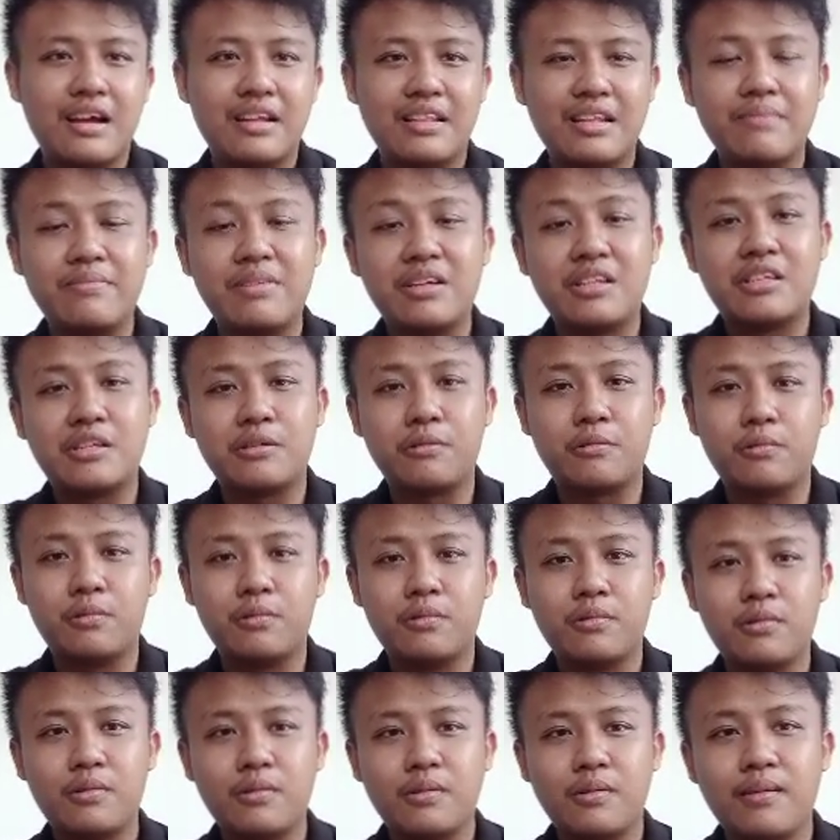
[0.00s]
Number two,
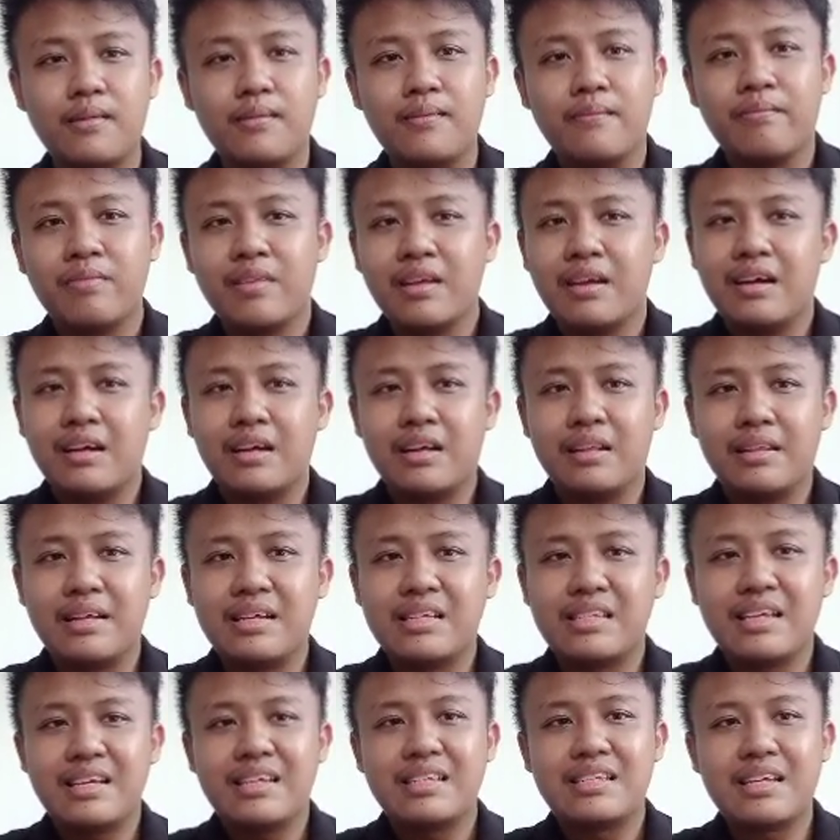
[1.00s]

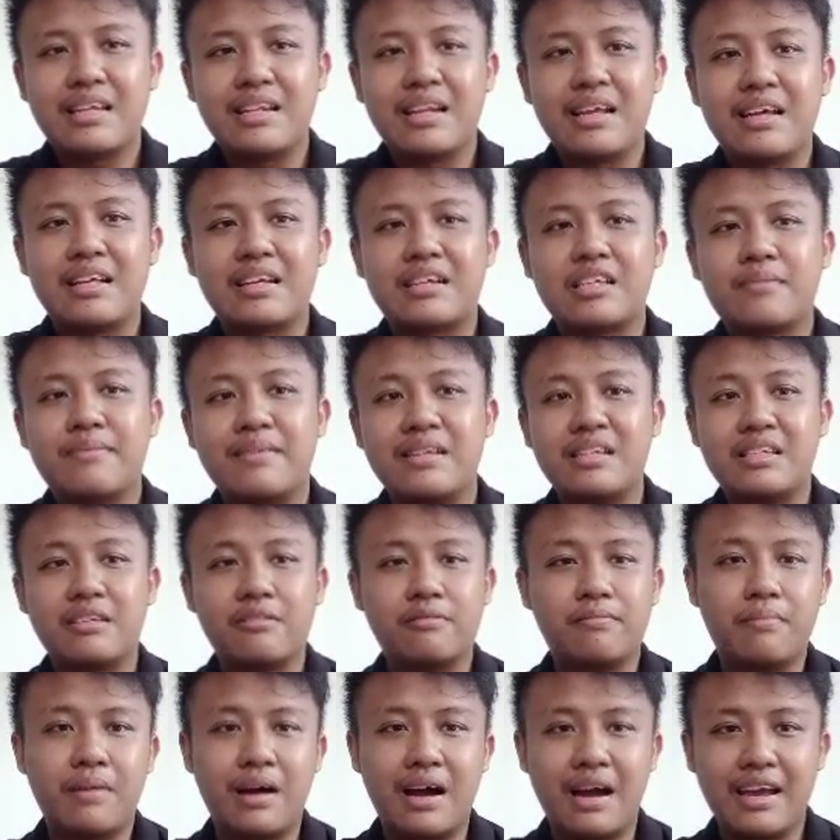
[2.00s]
this is an
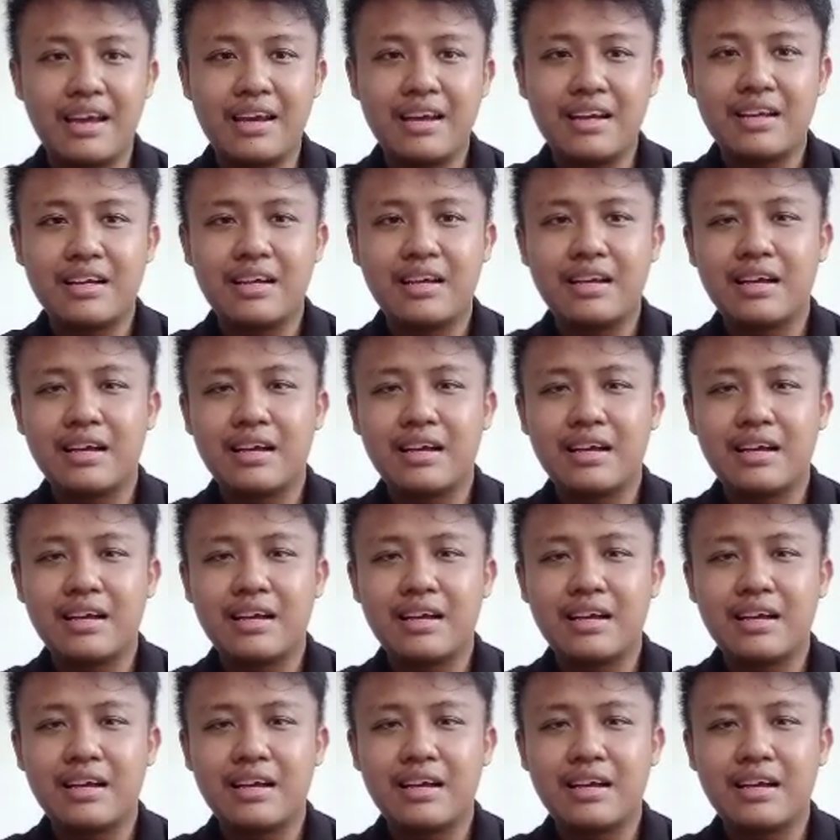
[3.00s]
expensive bike.